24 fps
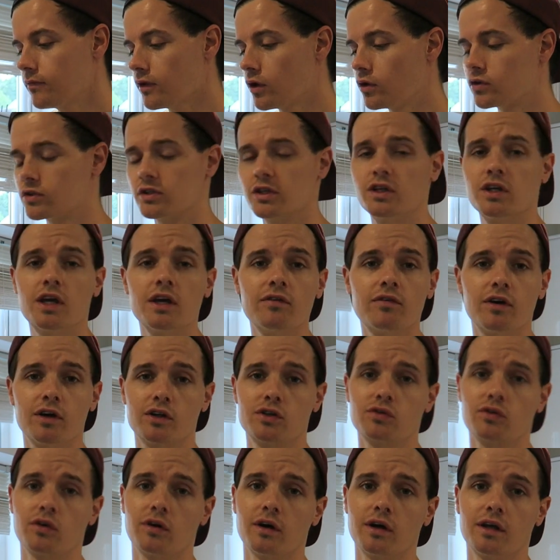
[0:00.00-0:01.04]
Honestly, give it a
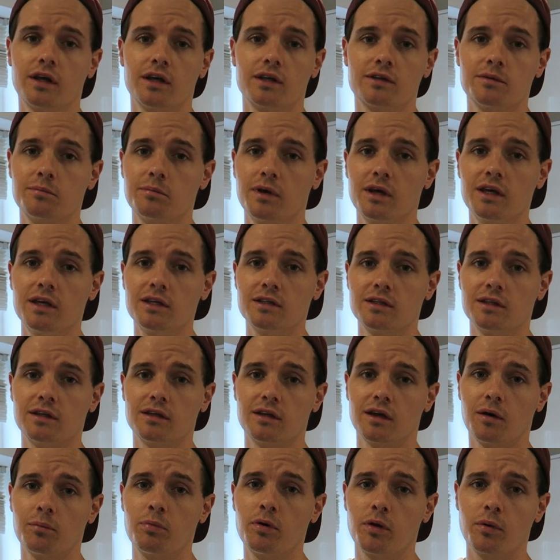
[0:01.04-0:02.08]
try, it's
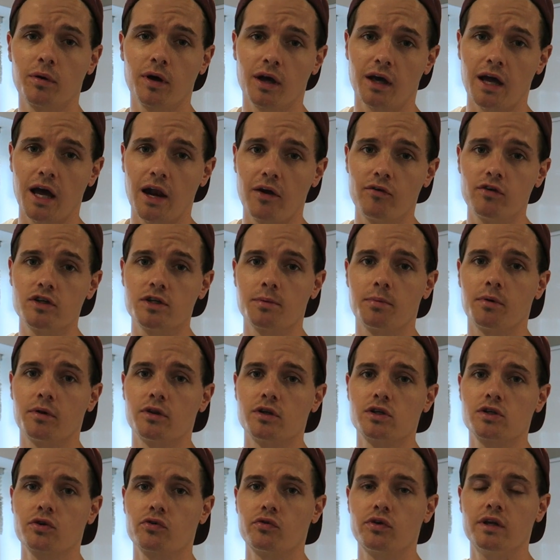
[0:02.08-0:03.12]
amazing. I'll put her calories up on
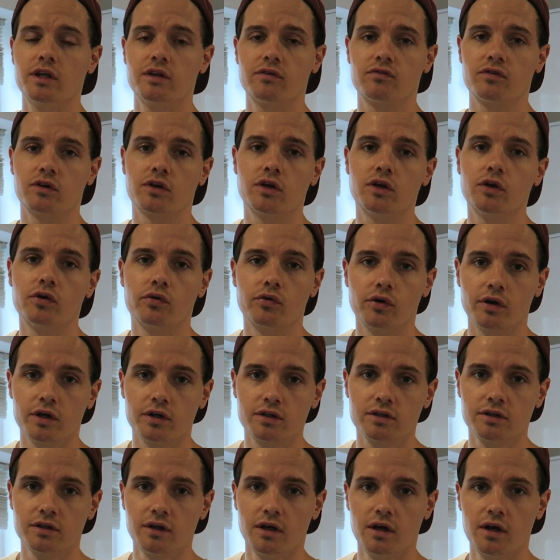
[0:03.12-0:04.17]
the screen if you're
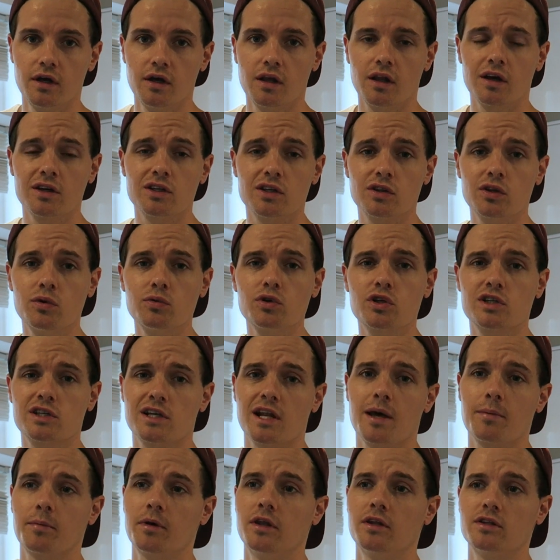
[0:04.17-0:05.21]
curious. Like I said, don't just
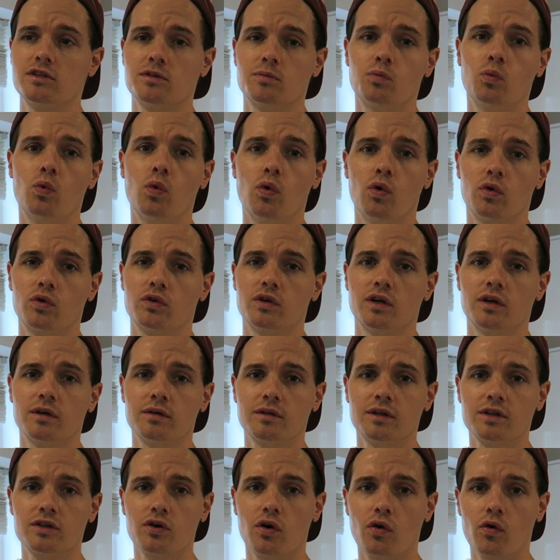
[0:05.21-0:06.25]
slam it in some
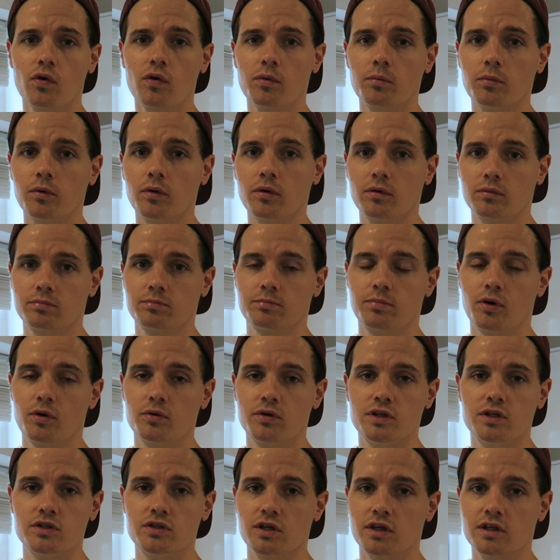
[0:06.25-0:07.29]
water. It's horrible,
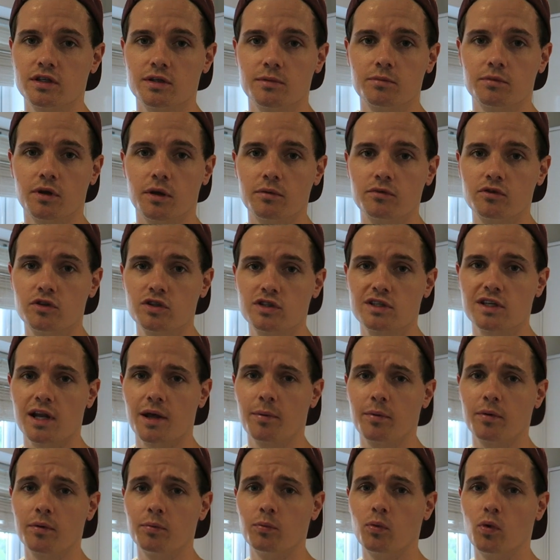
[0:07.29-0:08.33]
protein shake sometimes, just
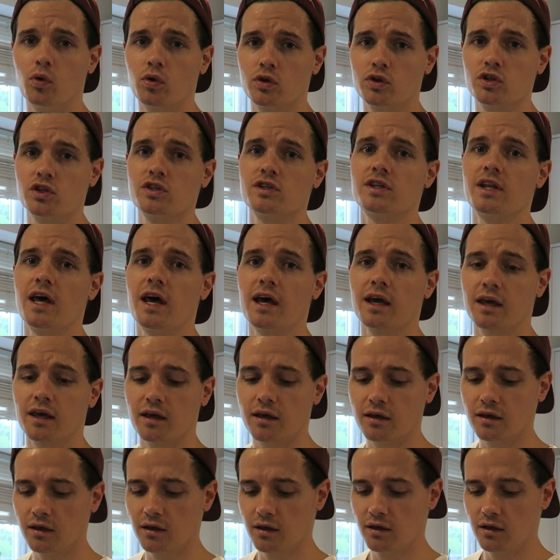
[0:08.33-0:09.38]
slam it in water and just neck
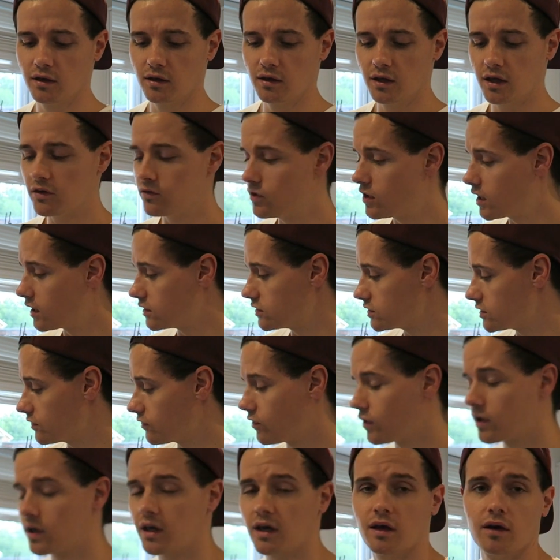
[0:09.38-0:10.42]
it. If you're getting
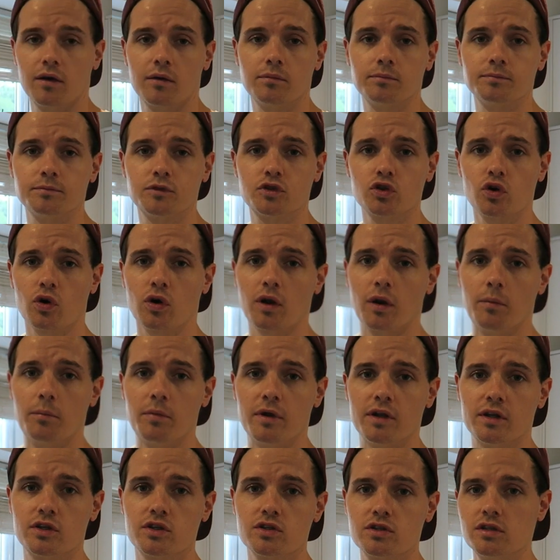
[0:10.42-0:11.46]
stuff like um, chocolate
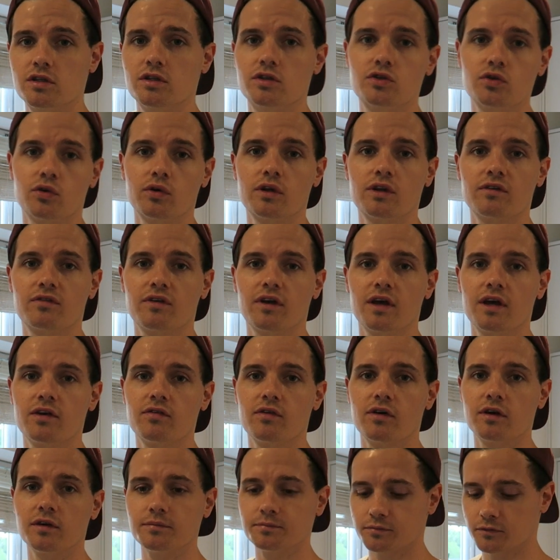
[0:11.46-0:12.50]
mint, just enjoy the
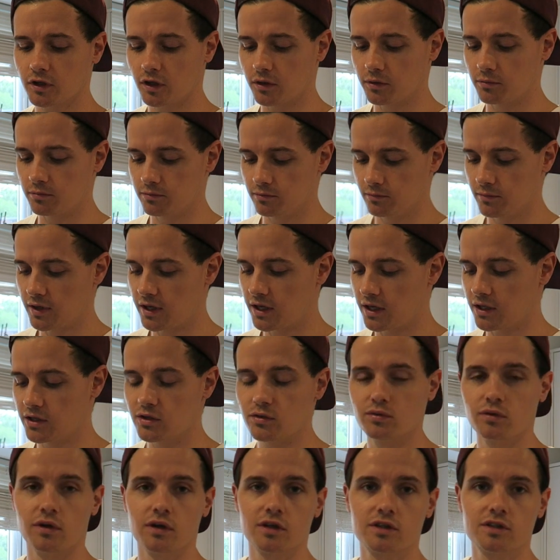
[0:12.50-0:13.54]
flavour, like make it
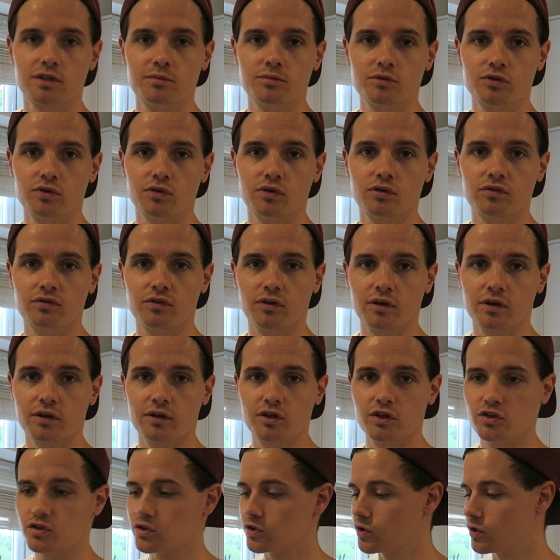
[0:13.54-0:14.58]
into like some sort of
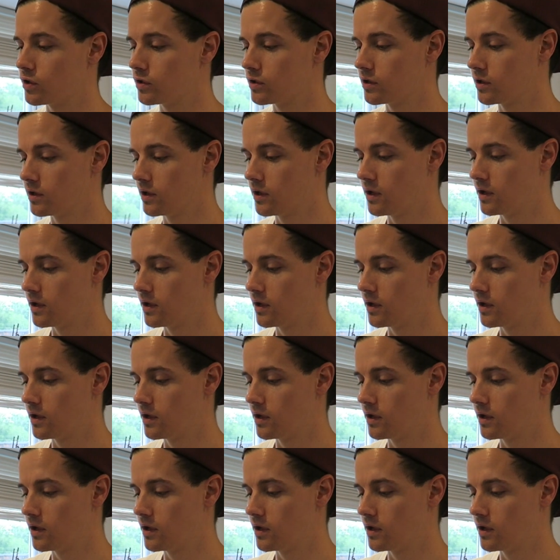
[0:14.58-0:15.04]
like dessert.